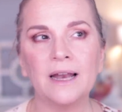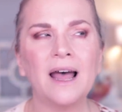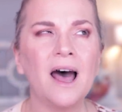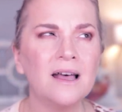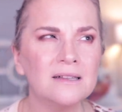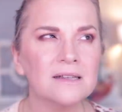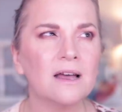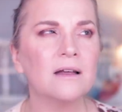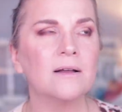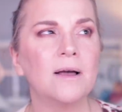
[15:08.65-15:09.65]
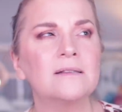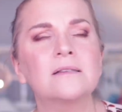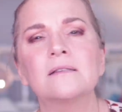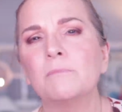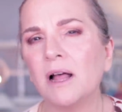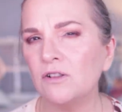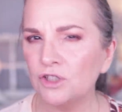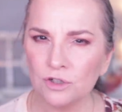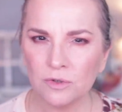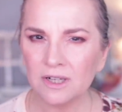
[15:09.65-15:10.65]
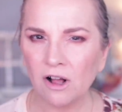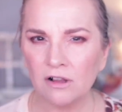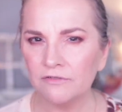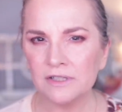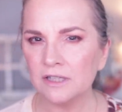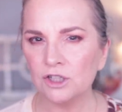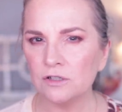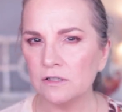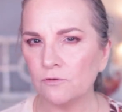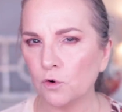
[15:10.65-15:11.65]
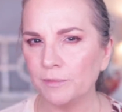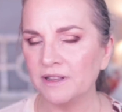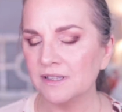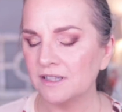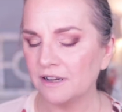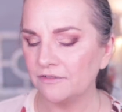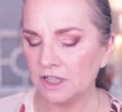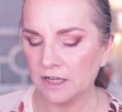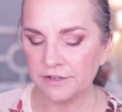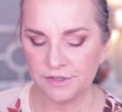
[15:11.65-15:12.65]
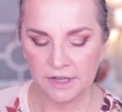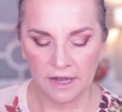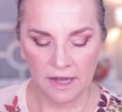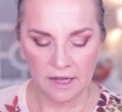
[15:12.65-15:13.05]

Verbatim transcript: It has a smell to it. All of Physicians Formula stuff does.